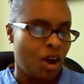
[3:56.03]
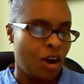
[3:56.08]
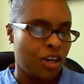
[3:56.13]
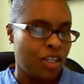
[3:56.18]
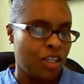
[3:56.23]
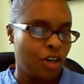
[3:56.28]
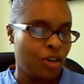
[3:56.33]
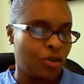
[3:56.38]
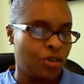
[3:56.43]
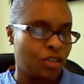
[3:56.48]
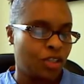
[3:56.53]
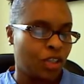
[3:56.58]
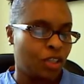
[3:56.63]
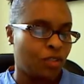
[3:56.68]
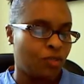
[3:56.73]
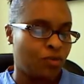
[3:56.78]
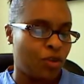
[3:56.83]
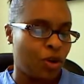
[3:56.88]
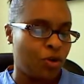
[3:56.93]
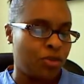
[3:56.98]
And
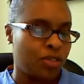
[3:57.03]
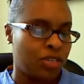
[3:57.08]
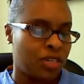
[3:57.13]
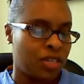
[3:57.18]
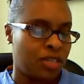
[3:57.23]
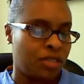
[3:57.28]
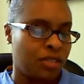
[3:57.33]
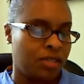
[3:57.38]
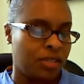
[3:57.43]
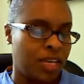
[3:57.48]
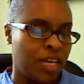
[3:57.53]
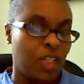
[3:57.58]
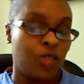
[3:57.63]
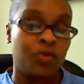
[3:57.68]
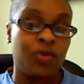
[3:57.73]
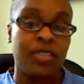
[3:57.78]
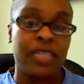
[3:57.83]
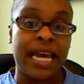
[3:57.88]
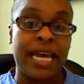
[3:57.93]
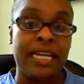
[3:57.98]

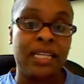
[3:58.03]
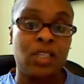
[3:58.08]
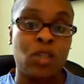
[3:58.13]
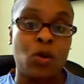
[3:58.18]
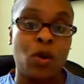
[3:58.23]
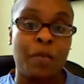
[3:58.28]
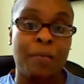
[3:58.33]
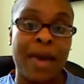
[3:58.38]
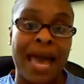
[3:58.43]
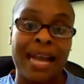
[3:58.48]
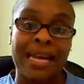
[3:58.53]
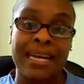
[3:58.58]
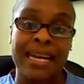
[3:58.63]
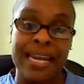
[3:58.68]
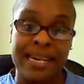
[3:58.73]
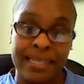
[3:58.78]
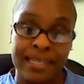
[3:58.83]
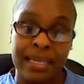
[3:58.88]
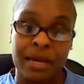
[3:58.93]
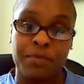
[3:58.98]
arteriosclerosis is related to
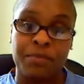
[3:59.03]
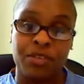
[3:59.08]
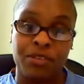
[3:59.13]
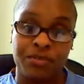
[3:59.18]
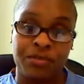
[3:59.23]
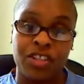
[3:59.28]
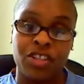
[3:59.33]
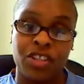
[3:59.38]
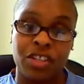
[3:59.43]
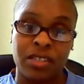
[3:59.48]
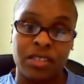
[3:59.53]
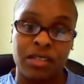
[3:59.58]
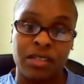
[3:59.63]
a magnesium